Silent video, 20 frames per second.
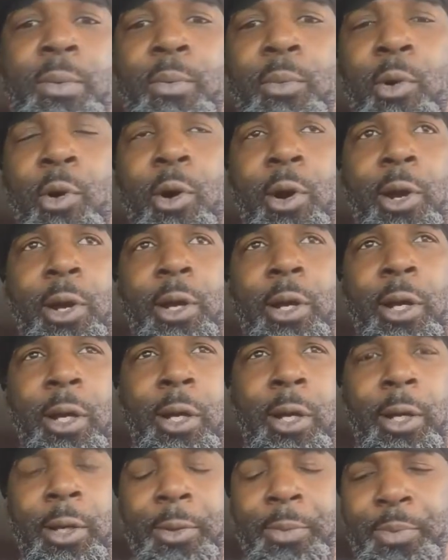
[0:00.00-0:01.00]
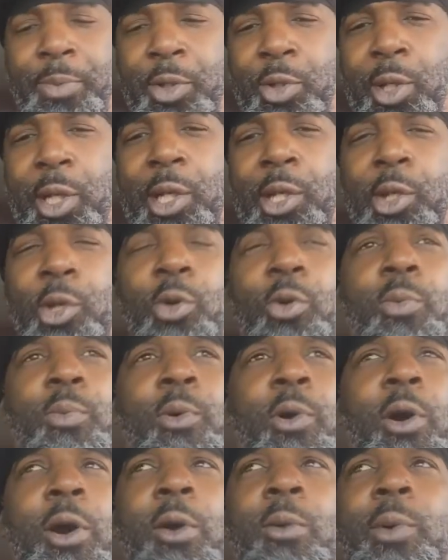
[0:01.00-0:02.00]
More, you can do
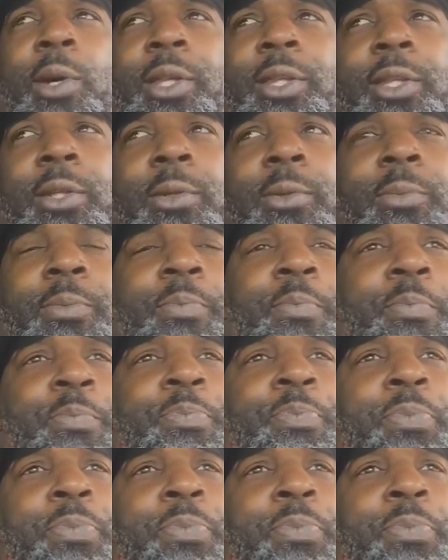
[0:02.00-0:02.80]
more with them.